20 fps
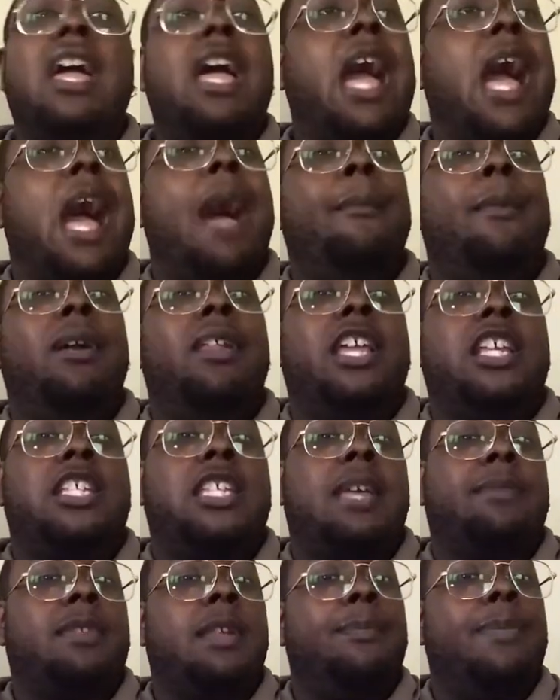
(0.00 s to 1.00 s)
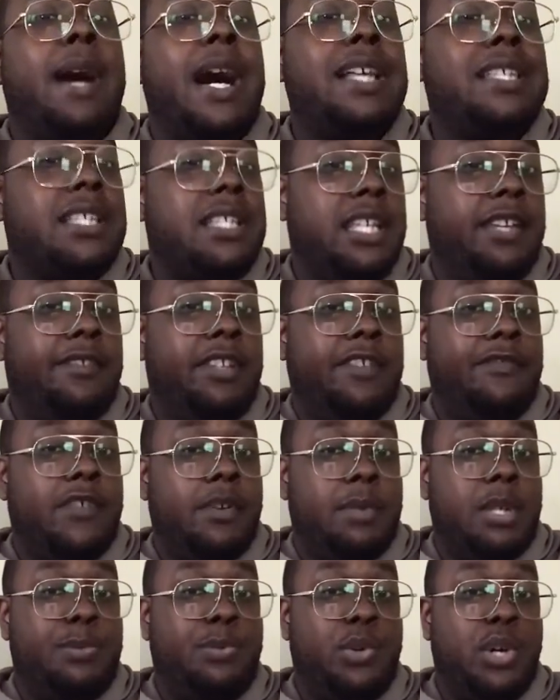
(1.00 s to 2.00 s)
I'm only accepting positivity from
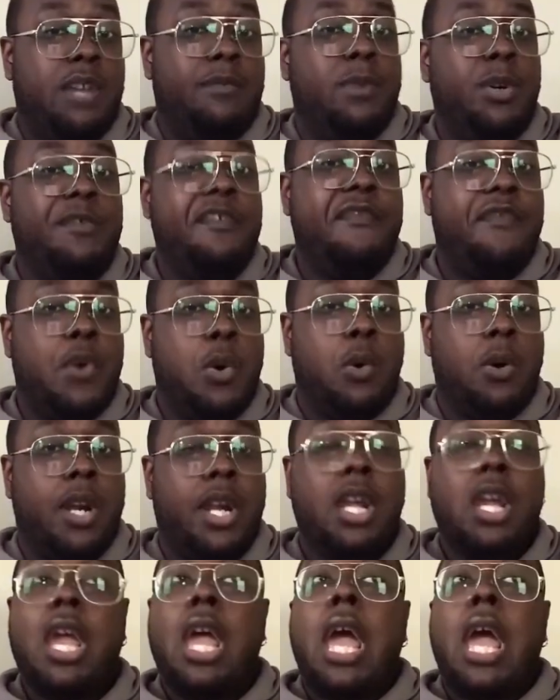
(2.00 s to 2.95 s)
this point moving forward.